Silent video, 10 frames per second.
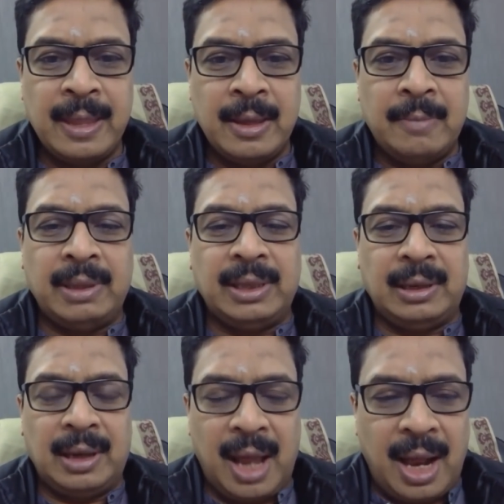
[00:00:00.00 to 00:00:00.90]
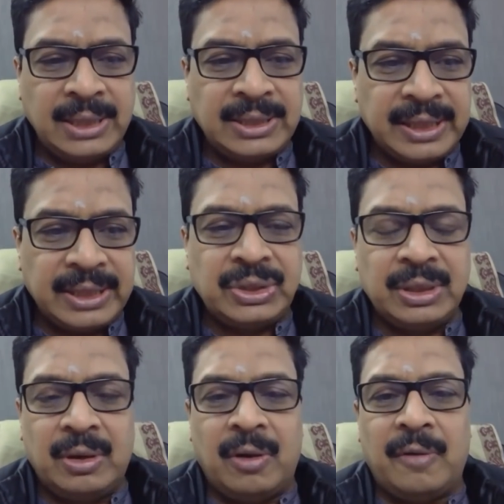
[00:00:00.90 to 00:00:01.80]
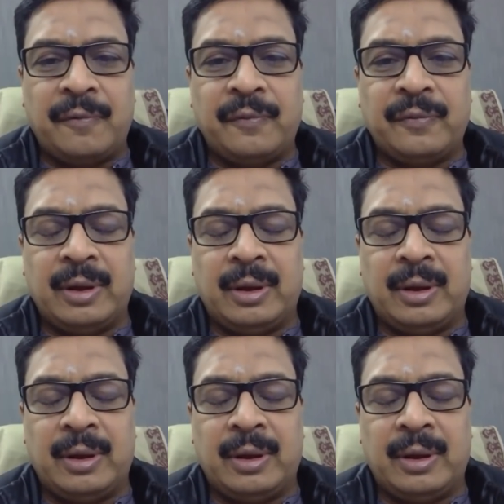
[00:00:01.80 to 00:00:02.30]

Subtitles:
But the large section of